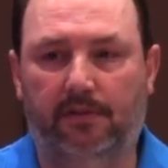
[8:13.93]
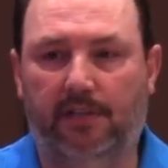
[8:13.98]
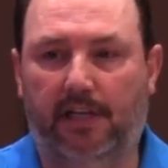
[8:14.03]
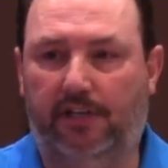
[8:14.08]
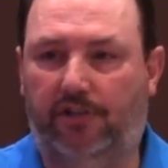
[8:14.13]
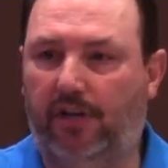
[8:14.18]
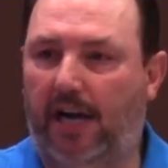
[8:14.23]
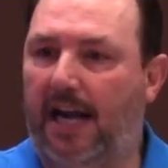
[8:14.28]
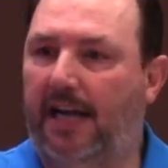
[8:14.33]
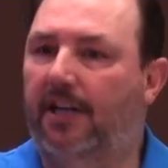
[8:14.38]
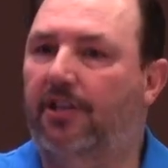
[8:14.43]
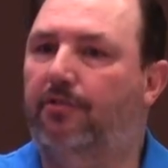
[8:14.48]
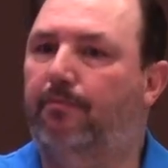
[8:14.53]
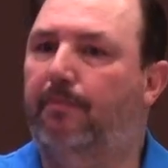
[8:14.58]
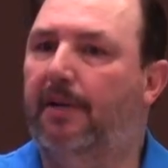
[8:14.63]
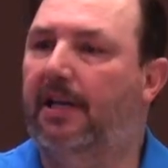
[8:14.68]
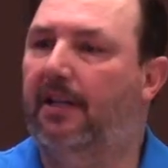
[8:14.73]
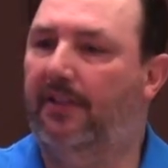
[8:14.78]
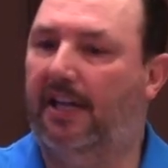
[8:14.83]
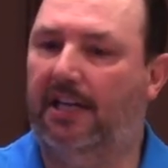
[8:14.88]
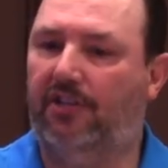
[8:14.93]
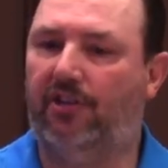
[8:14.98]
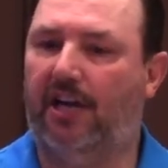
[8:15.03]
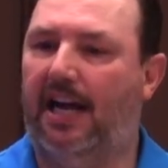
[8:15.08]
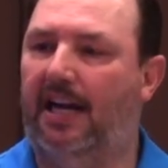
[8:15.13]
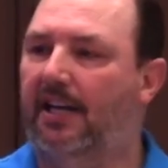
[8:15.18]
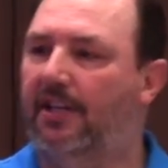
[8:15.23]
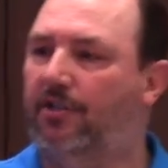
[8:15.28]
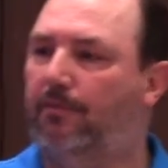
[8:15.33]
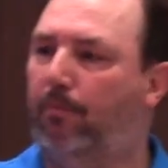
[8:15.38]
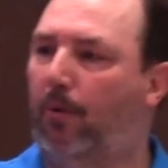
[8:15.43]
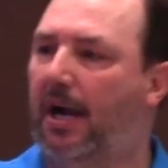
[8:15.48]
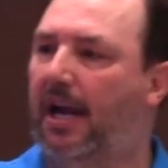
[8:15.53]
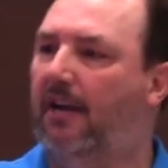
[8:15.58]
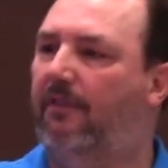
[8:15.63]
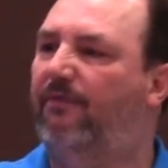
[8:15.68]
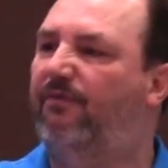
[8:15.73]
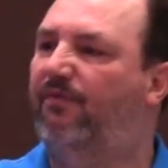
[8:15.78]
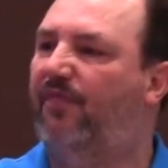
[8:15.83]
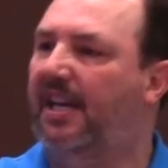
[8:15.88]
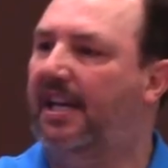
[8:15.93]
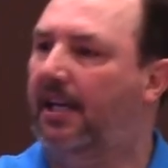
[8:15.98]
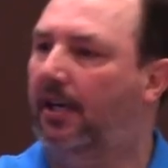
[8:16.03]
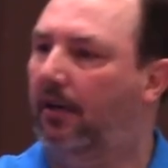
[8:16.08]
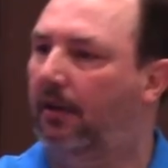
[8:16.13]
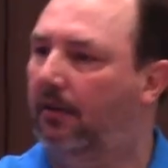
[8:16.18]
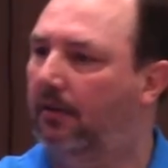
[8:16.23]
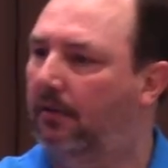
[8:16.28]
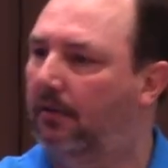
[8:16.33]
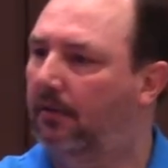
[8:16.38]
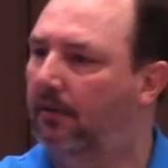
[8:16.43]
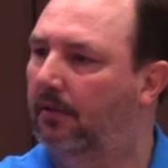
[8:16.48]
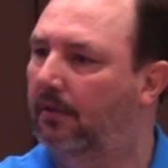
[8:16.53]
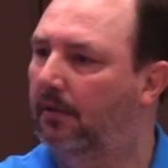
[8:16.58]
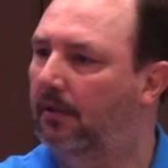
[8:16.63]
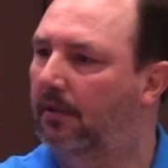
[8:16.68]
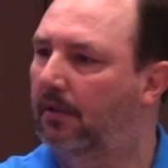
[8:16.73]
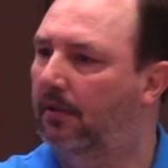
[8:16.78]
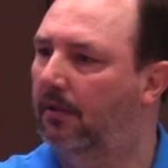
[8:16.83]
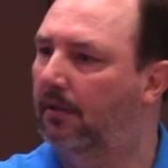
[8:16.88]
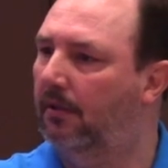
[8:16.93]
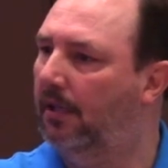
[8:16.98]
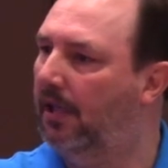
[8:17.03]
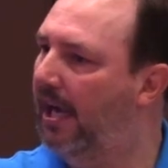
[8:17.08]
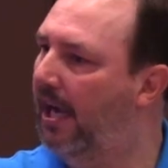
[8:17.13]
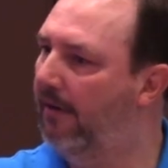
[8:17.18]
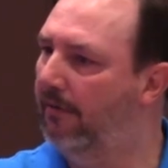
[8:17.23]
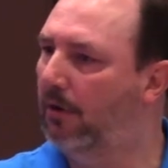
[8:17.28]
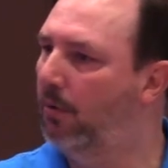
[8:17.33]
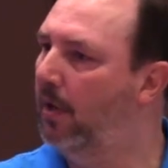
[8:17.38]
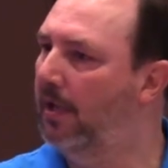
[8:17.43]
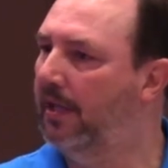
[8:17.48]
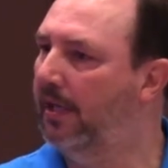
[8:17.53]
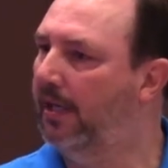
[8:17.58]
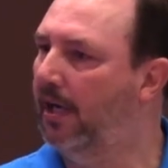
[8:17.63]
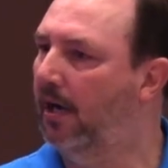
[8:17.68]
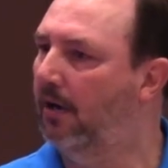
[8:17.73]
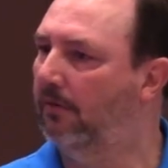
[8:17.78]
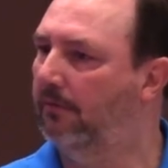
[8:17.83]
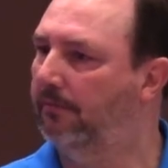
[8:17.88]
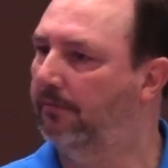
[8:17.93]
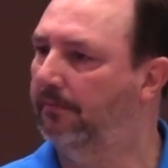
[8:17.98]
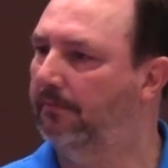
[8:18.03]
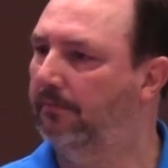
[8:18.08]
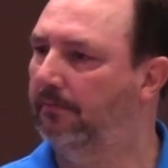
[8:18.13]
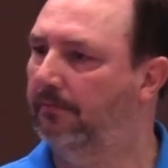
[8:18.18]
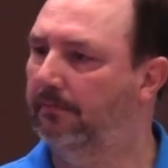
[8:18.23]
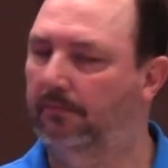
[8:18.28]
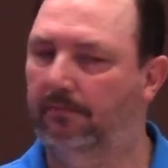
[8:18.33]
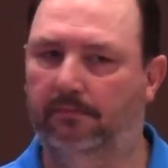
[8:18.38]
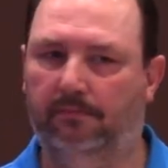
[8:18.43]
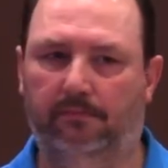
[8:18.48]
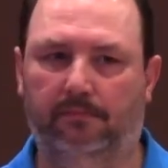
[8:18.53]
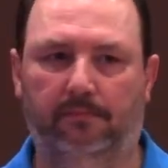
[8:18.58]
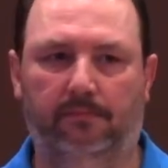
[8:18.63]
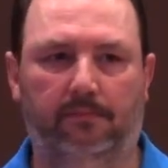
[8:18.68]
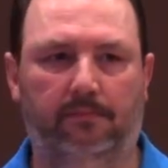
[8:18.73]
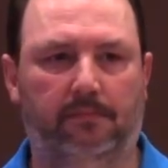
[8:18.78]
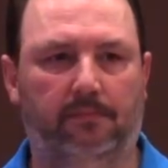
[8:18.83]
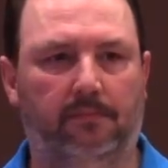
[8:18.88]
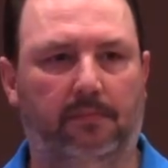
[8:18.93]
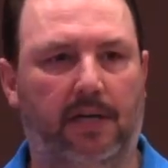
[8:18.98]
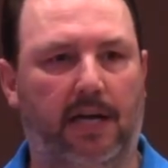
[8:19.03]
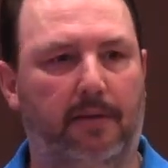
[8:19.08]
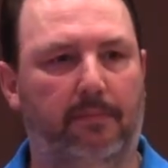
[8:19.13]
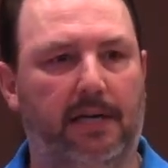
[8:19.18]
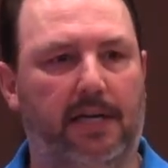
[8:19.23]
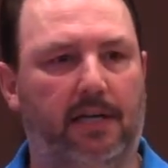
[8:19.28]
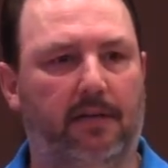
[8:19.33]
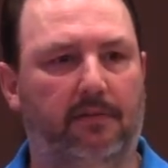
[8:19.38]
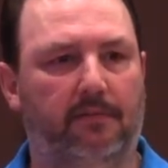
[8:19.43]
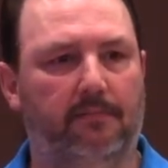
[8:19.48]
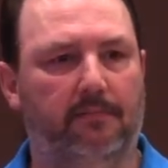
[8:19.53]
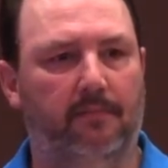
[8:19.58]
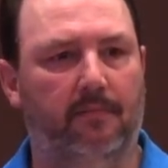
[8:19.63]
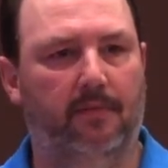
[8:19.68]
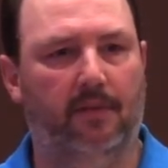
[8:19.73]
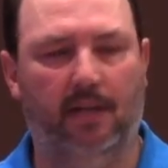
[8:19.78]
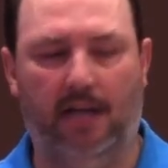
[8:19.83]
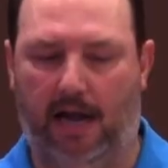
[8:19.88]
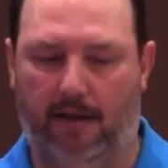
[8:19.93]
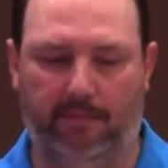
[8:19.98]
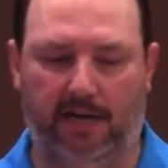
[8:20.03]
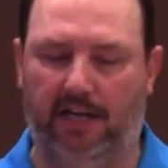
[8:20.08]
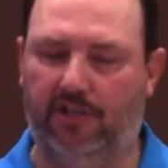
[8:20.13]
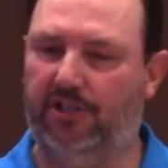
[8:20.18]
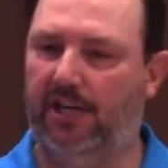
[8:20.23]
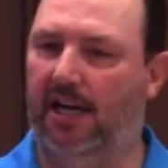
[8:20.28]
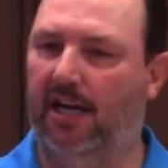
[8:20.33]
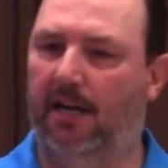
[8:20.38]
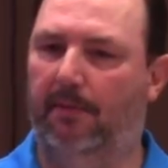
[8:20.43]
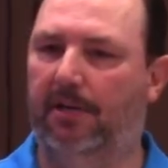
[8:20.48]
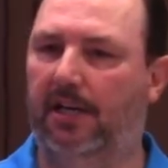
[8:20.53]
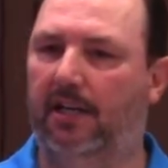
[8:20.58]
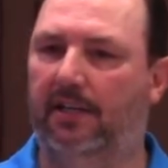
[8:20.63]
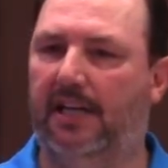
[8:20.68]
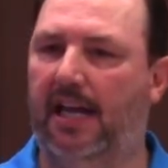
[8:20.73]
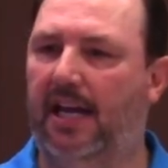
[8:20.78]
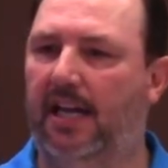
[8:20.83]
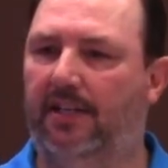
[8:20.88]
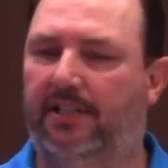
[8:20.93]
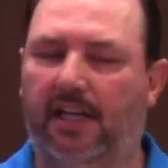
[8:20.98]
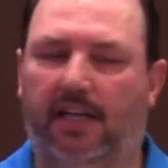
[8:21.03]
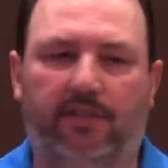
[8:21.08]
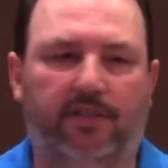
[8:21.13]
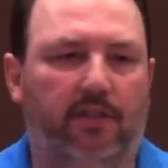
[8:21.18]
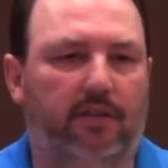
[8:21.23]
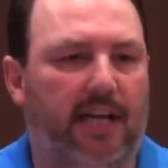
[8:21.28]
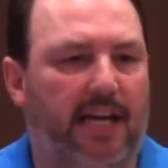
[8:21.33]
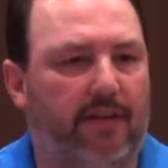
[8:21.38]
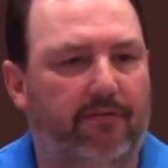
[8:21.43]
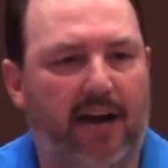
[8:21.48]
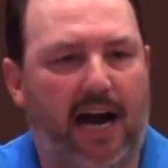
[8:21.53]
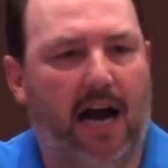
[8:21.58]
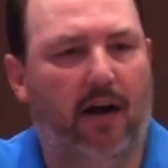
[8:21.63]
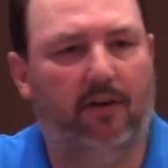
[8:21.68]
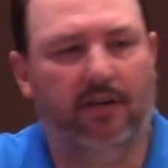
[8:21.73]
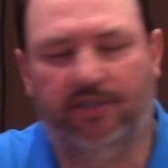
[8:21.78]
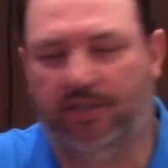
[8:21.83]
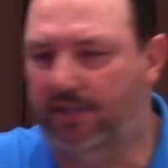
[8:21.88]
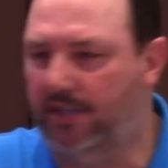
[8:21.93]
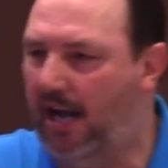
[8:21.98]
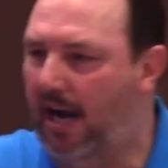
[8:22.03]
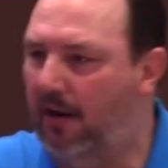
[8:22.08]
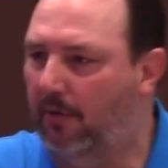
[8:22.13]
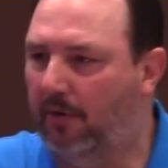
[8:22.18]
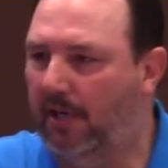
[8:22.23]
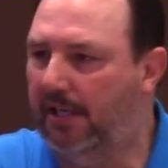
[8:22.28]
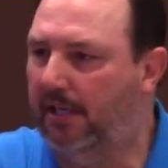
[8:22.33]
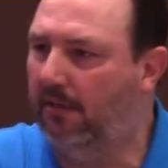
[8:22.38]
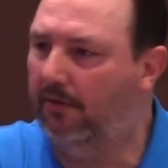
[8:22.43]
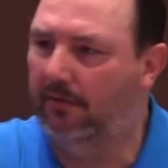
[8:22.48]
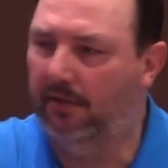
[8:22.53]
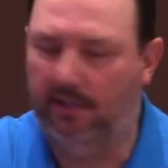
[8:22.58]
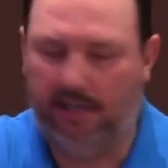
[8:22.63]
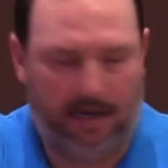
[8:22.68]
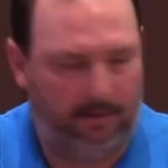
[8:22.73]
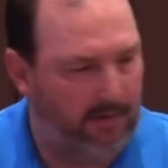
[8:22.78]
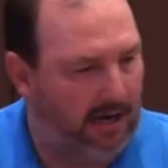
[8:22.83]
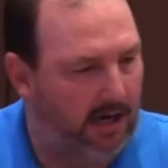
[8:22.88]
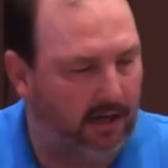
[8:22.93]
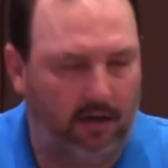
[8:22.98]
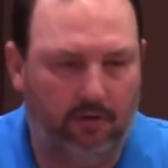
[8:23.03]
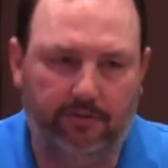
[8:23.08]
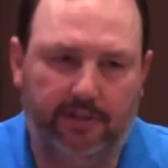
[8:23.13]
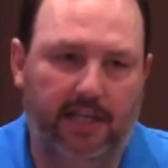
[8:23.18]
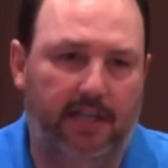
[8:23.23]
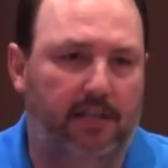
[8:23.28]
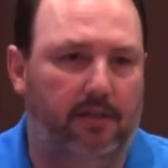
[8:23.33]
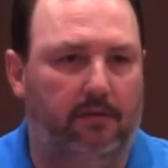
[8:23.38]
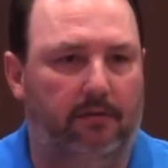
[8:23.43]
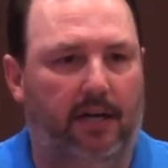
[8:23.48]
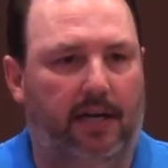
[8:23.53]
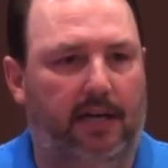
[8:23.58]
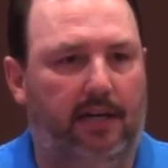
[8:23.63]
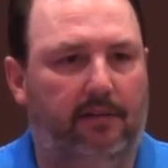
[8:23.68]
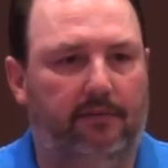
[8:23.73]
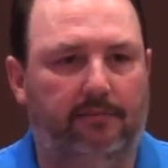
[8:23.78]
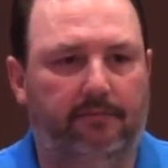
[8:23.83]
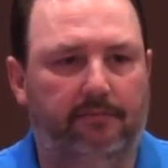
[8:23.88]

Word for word: They trying to sp- they trying to spread fear everywhere they go. Amen. I'm not standing up here today and telling you that virus is not real. I'm not going to tell you that.